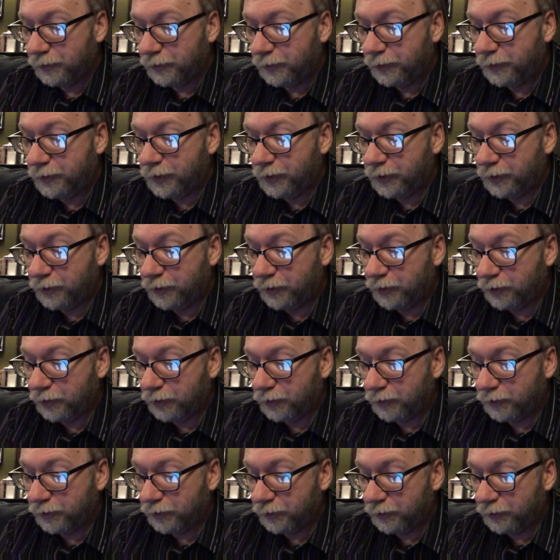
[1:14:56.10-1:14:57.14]
tis
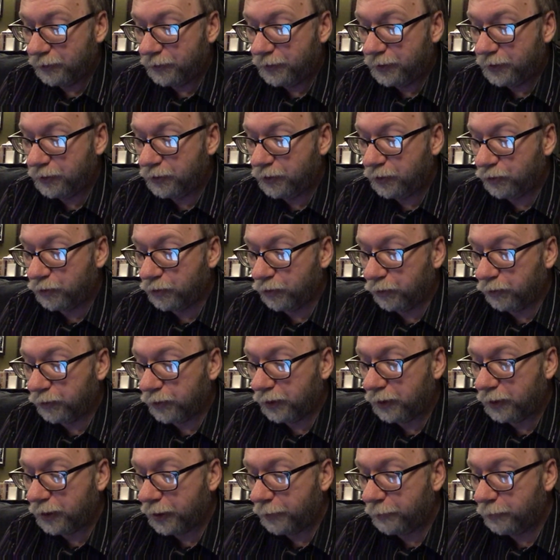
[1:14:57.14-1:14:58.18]
the tis the truth. I
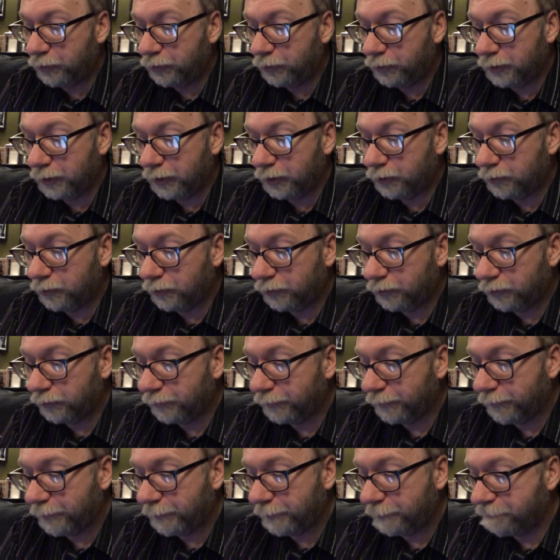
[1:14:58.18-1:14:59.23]
thought about like
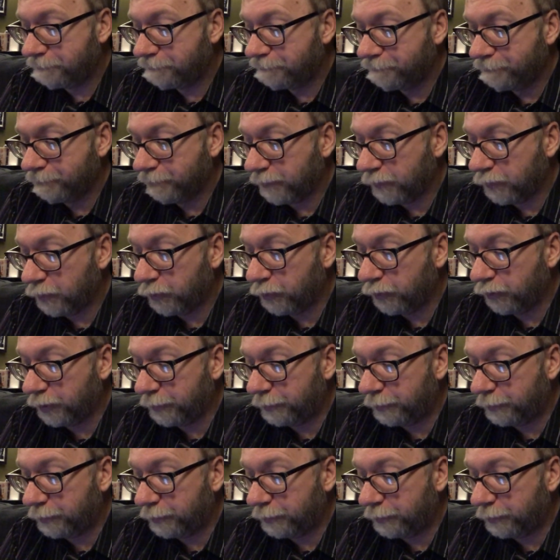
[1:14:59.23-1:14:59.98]
ordering